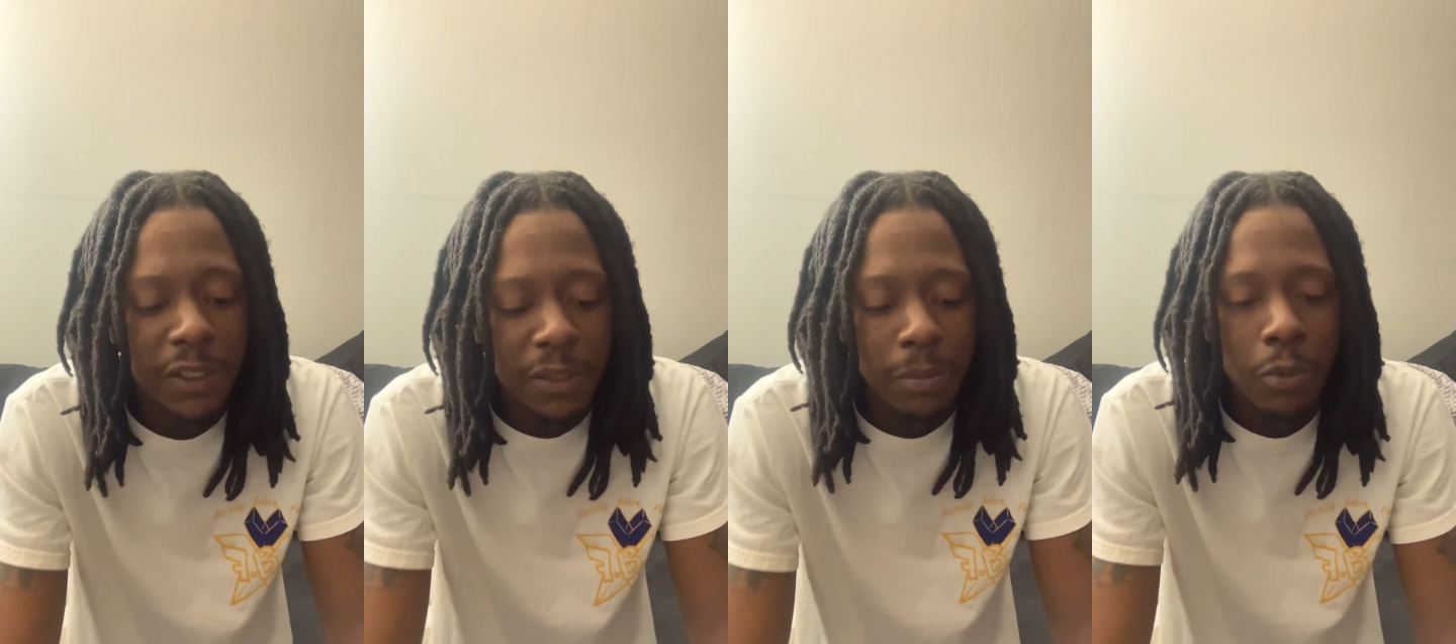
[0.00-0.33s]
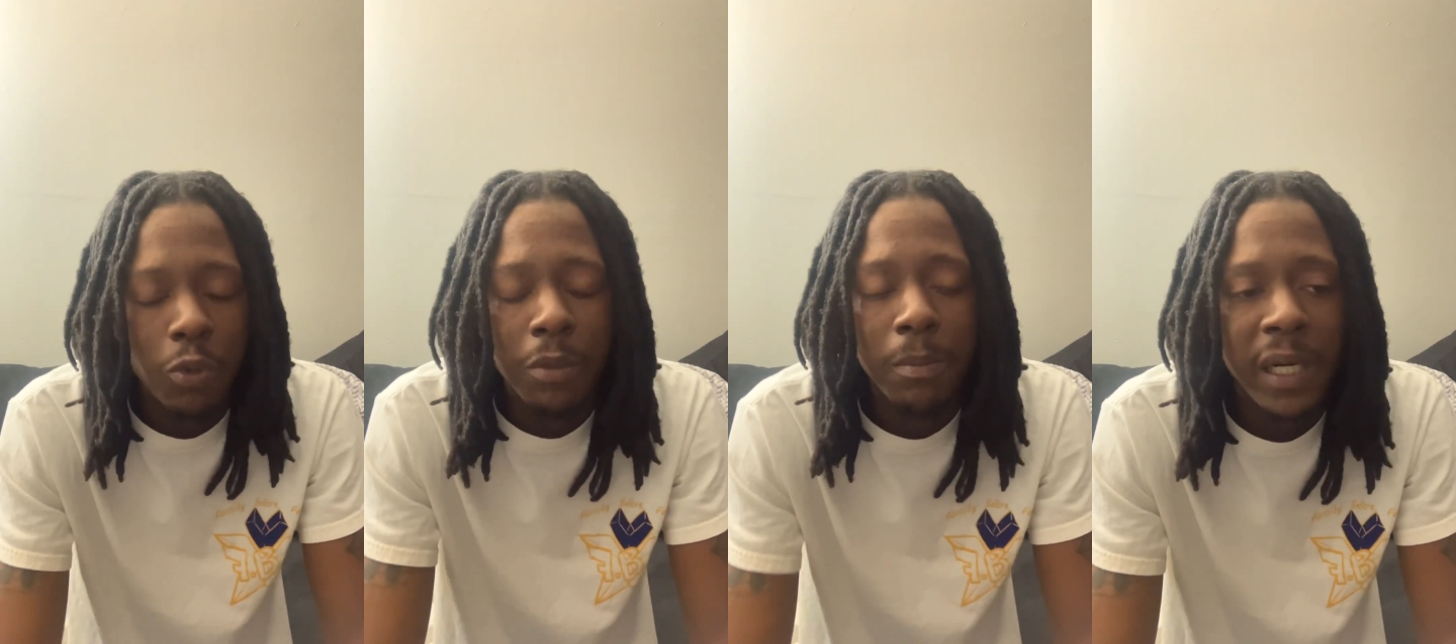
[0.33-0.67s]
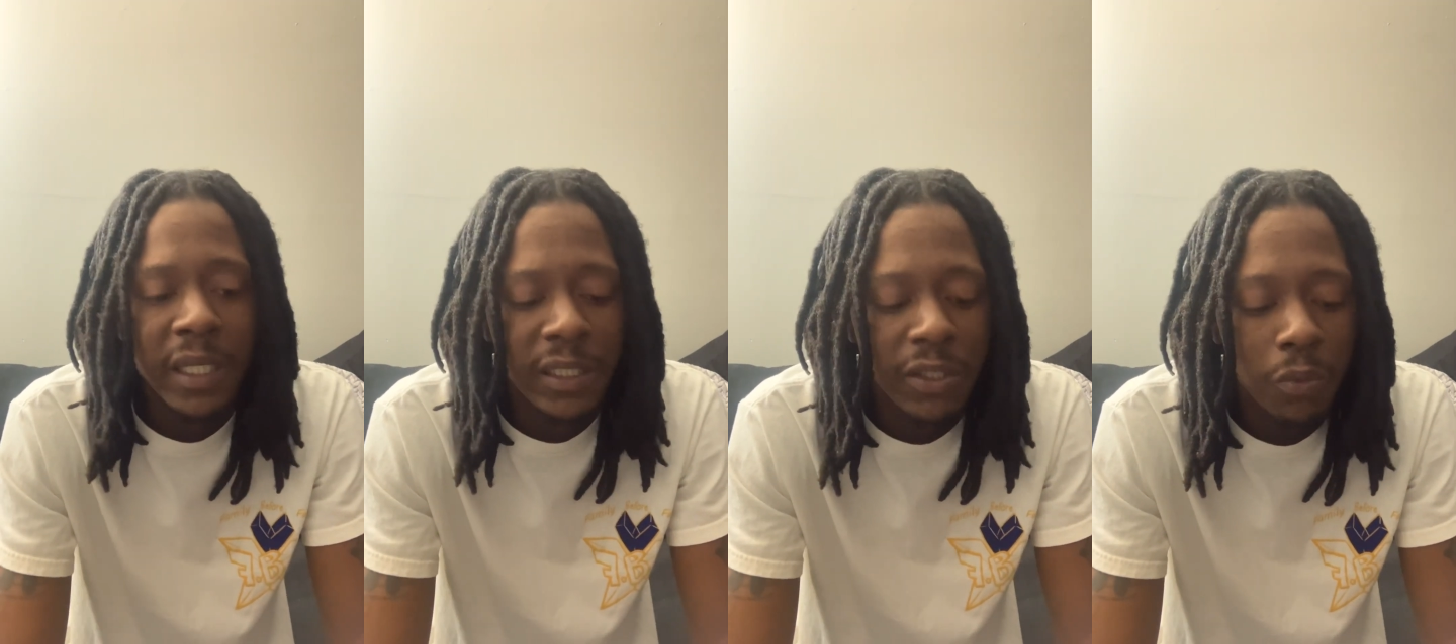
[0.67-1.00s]
It's more
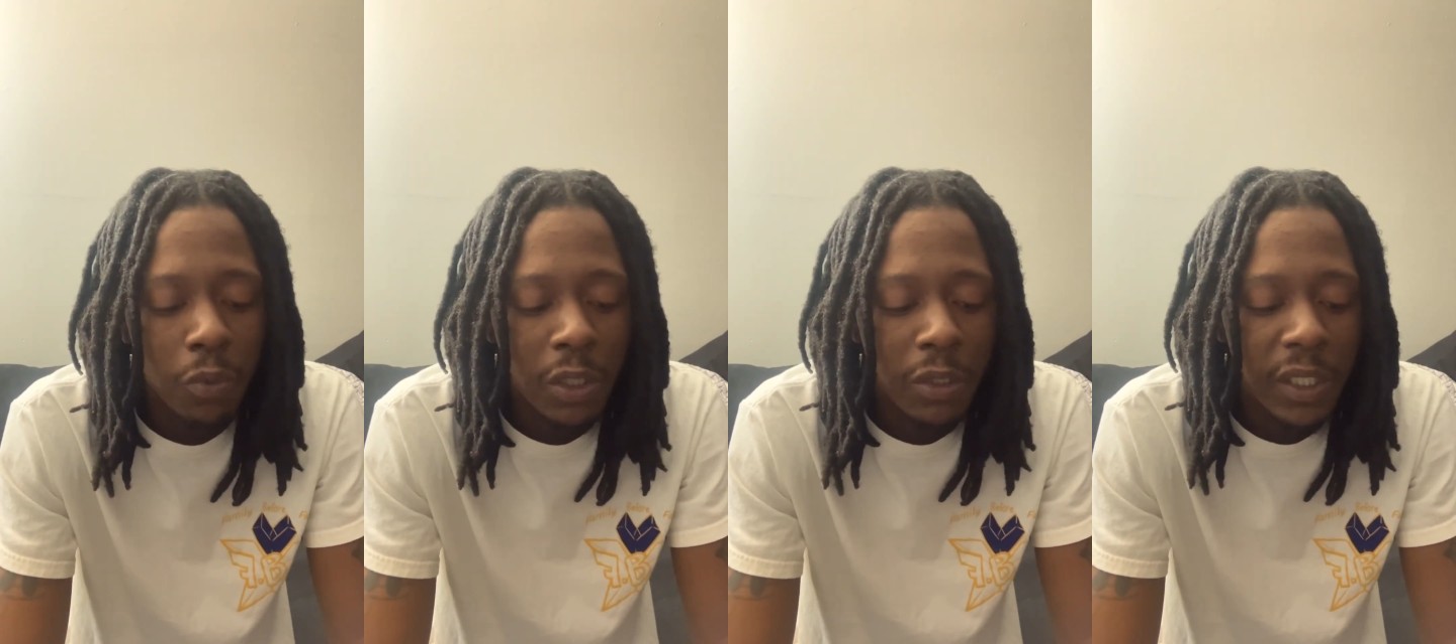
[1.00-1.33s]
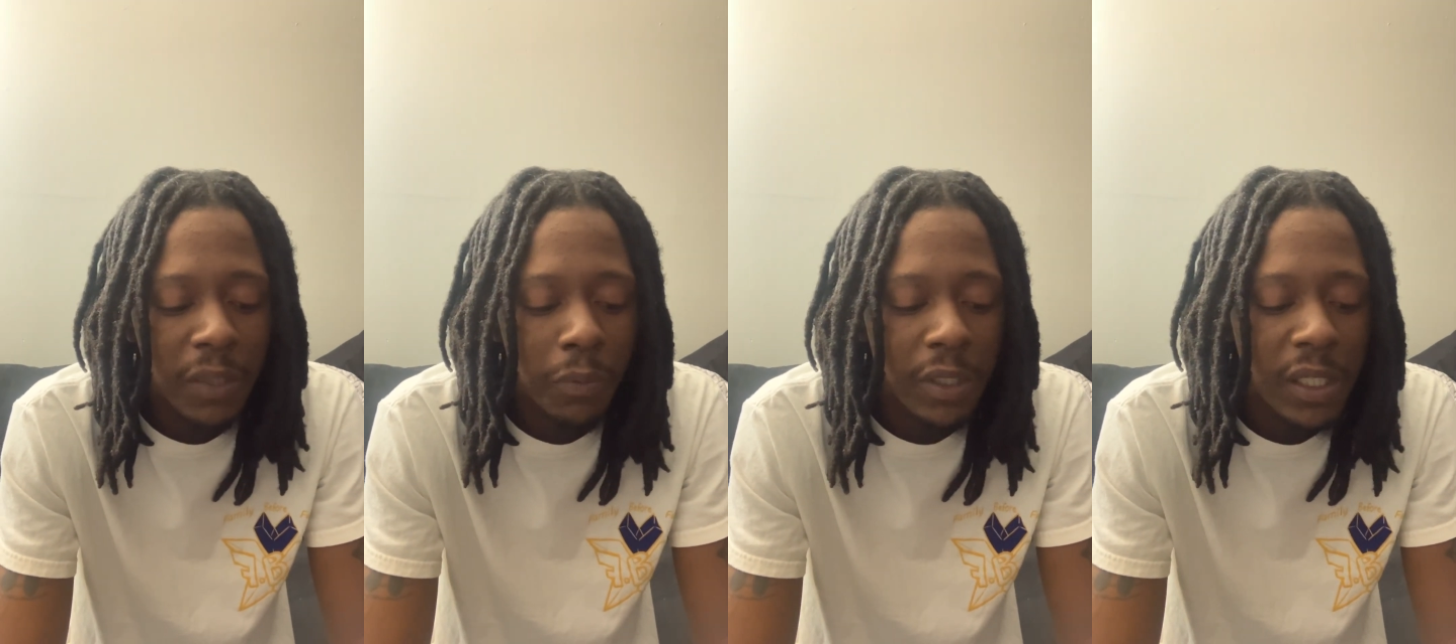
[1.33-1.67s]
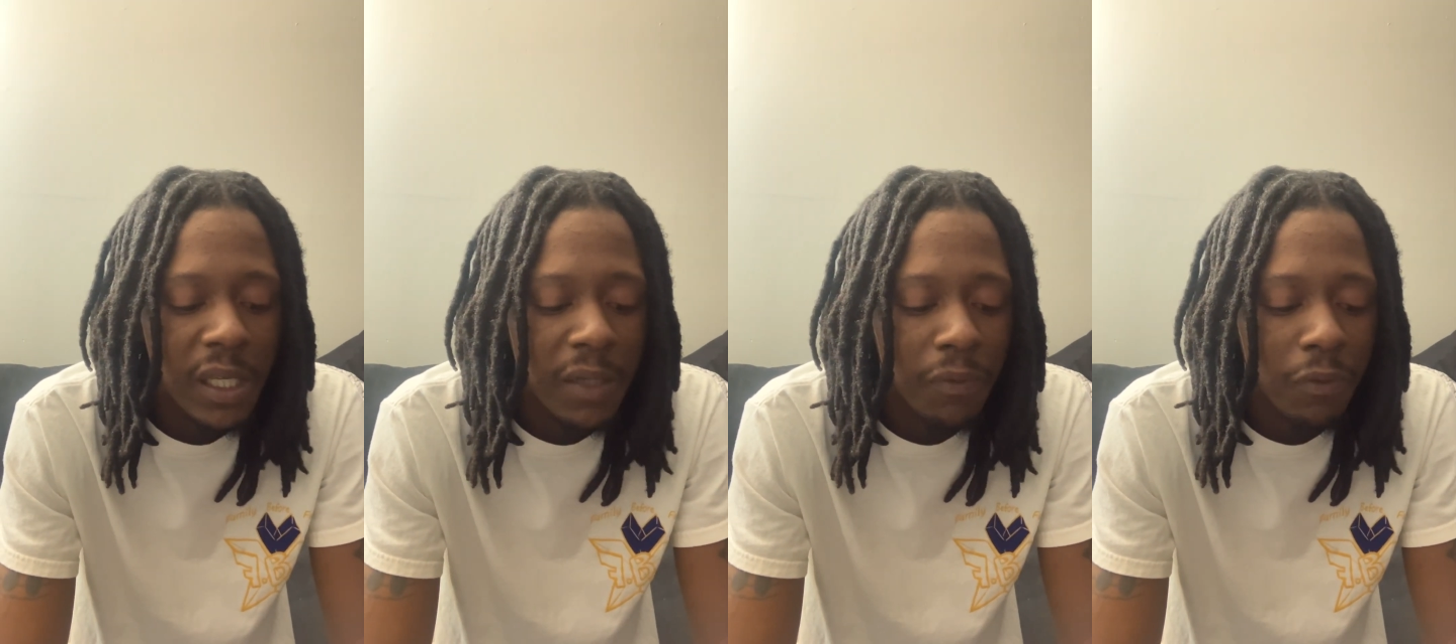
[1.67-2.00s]
bodies of work that we
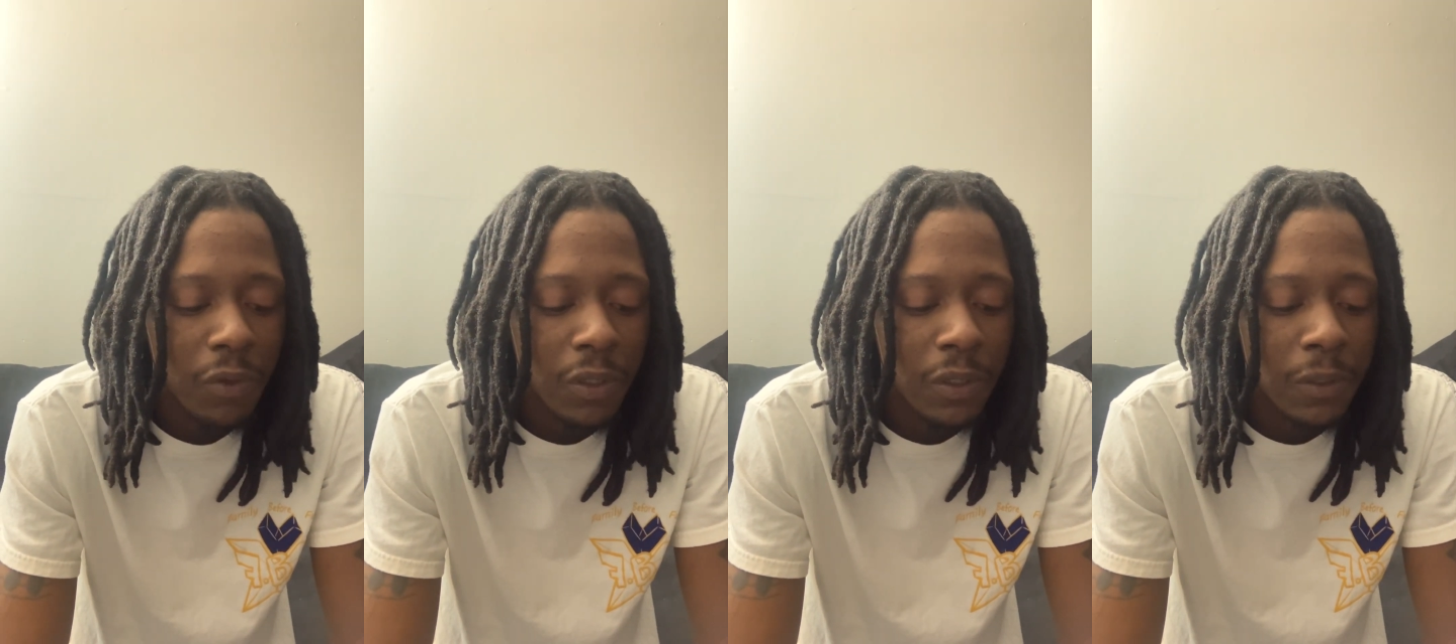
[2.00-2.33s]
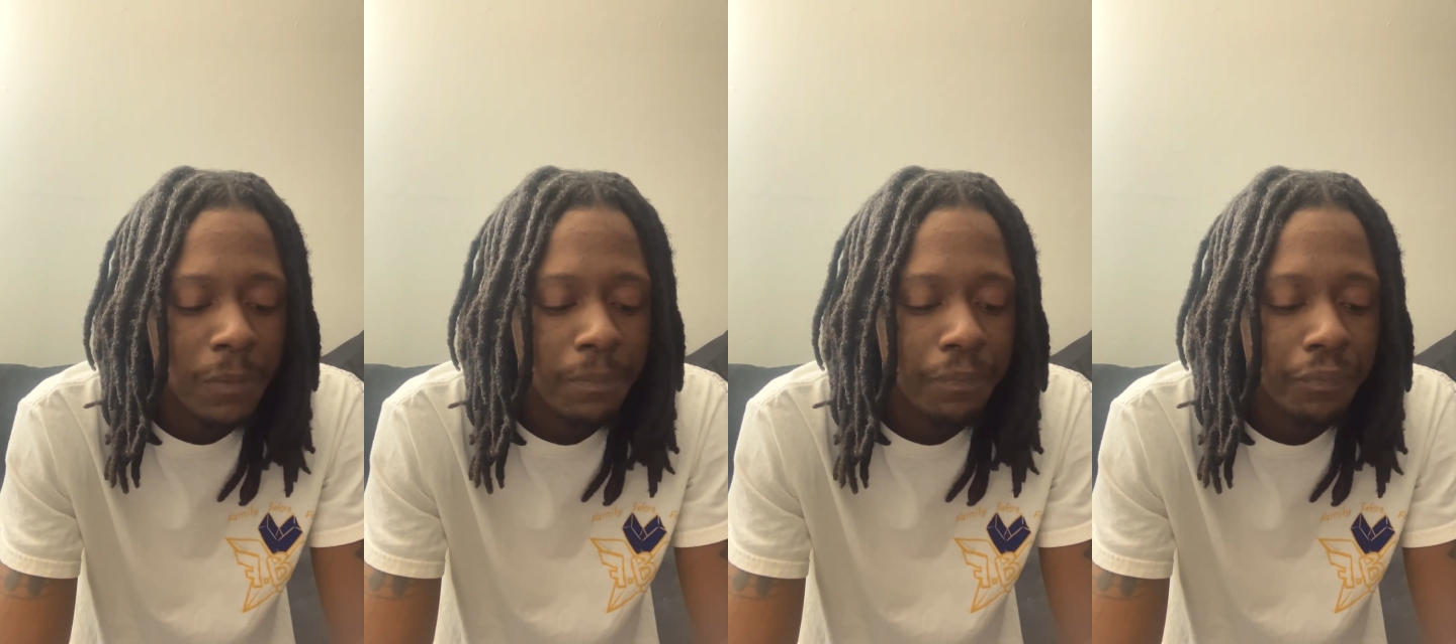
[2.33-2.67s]
get from